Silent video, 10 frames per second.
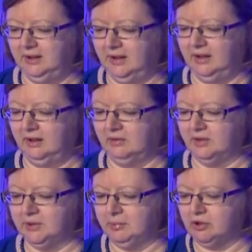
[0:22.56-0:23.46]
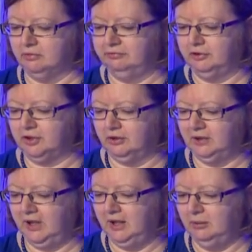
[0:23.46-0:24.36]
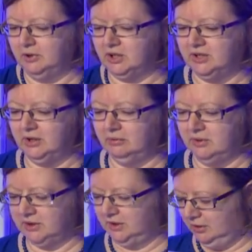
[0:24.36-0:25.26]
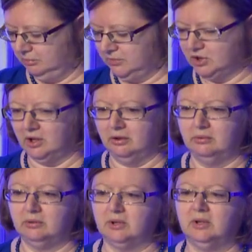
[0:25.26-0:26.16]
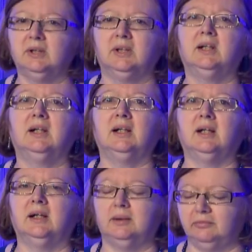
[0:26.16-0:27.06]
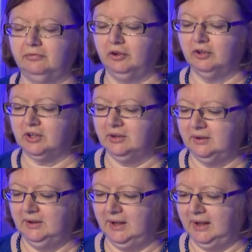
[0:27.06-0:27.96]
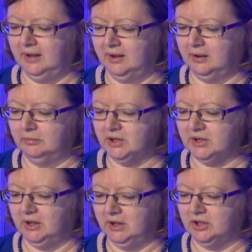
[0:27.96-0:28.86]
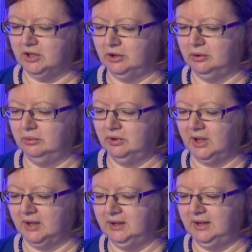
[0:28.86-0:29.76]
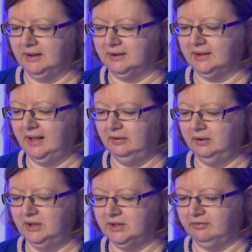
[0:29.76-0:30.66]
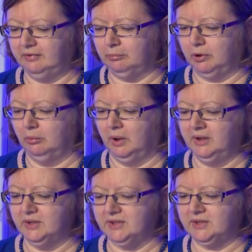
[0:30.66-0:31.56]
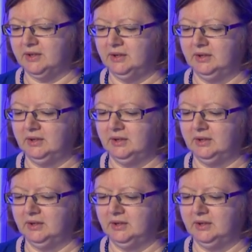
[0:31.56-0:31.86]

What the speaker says: and I've got a special foot on here which is known as an open-toed foot, and I'm just going to take the needle down into the fabric once,